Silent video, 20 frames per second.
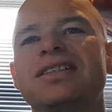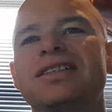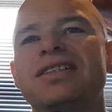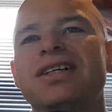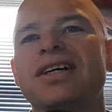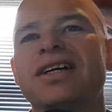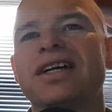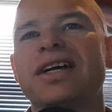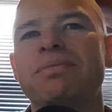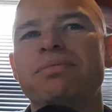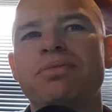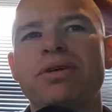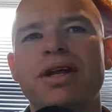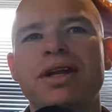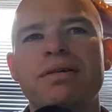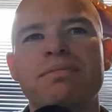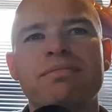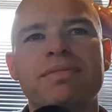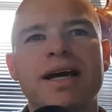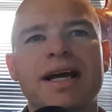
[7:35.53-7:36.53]
I keep
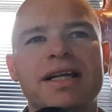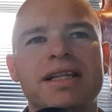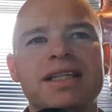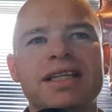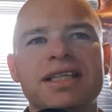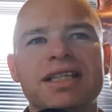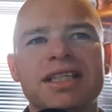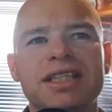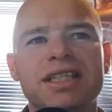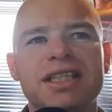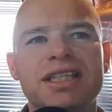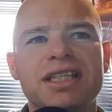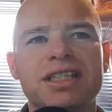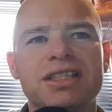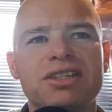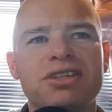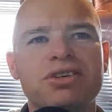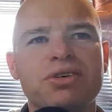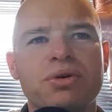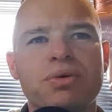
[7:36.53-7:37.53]
reading back
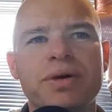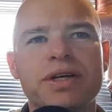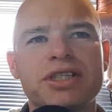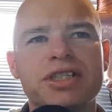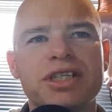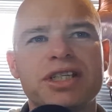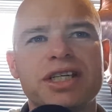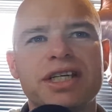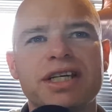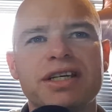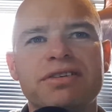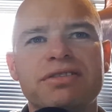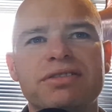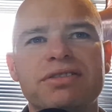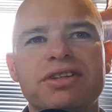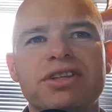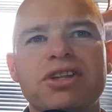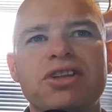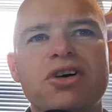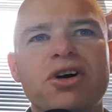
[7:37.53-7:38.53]
your question here,
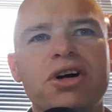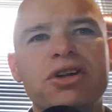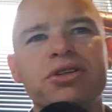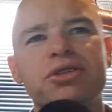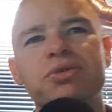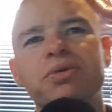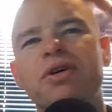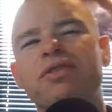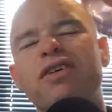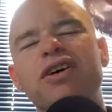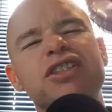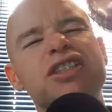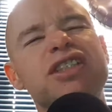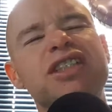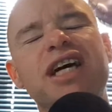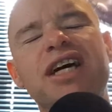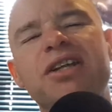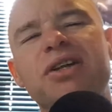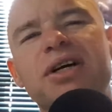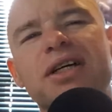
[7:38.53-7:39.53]
9 to 12. I just
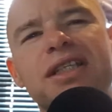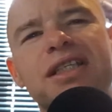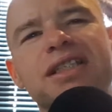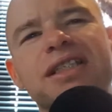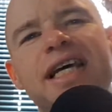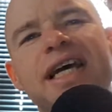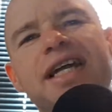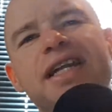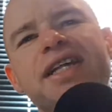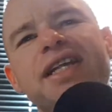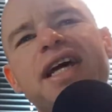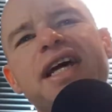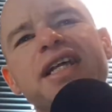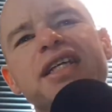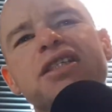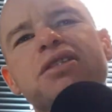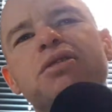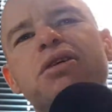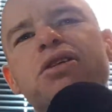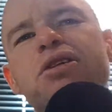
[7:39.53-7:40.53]
don't like the sound of that.
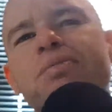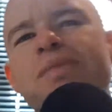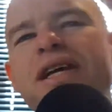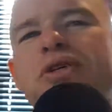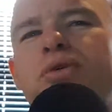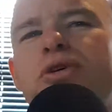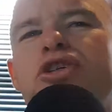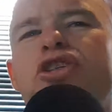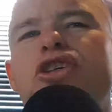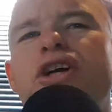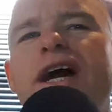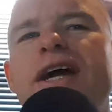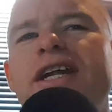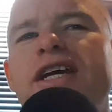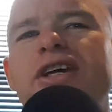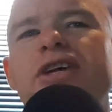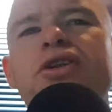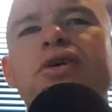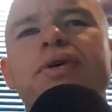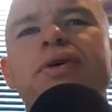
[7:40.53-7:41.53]
It depends what
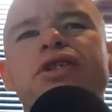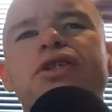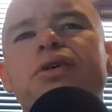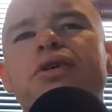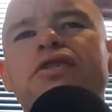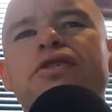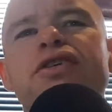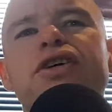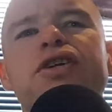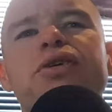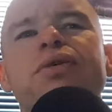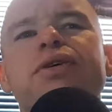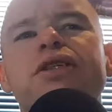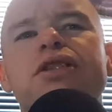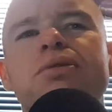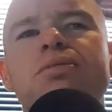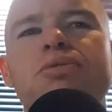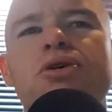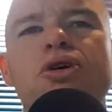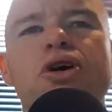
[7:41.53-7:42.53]
training you're doing too. If you're doing
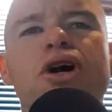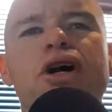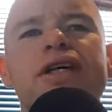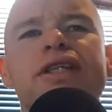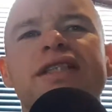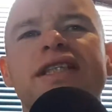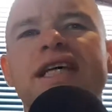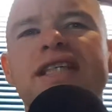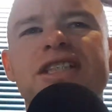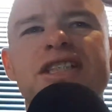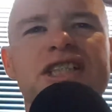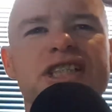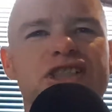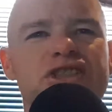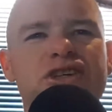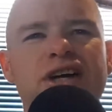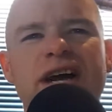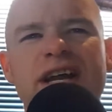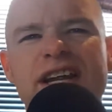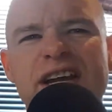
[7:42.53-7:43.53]
some more high intensity
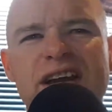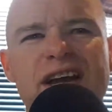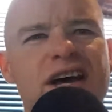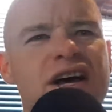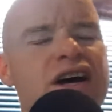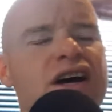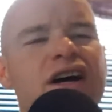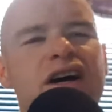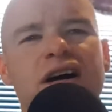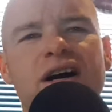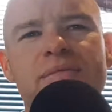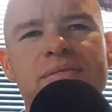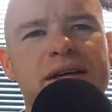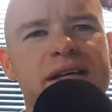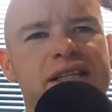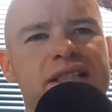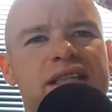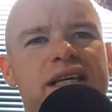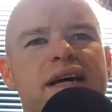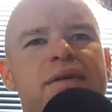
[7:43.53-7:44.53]
training, I'm
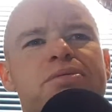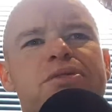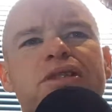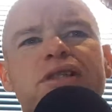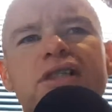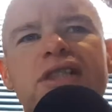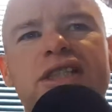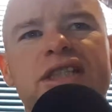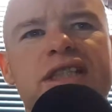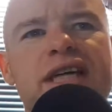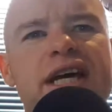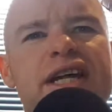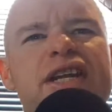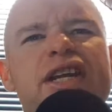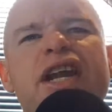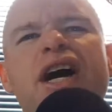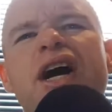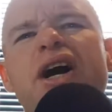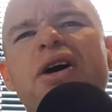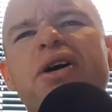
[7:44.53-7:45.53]
going to absolutely say
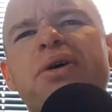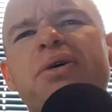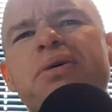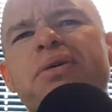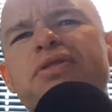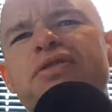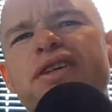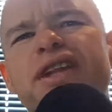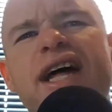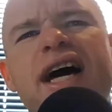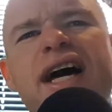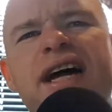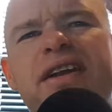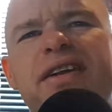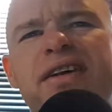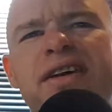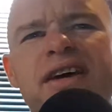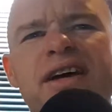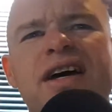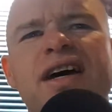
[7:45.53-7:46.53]
no for
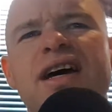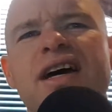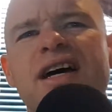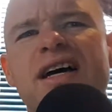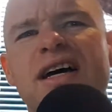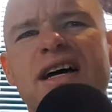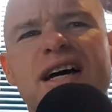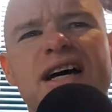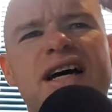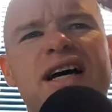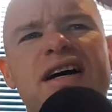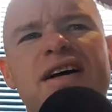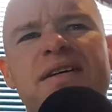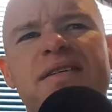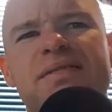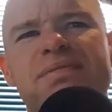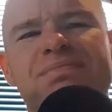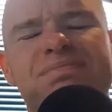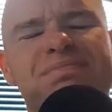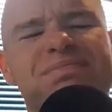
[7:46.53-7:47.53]
that.
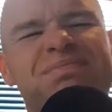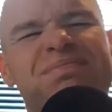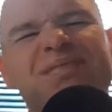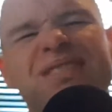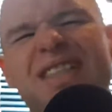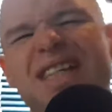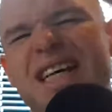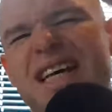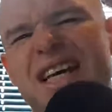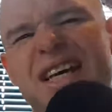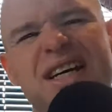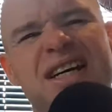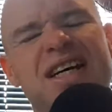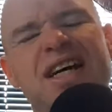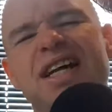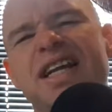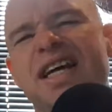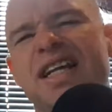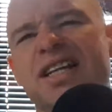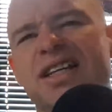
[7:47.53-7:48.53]
I
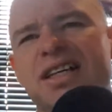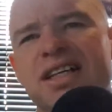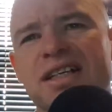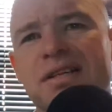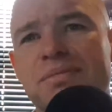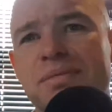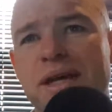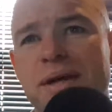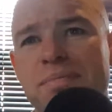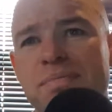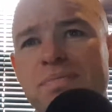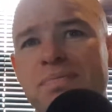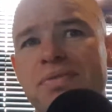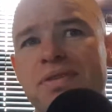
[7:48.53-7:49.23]
don't like it, man.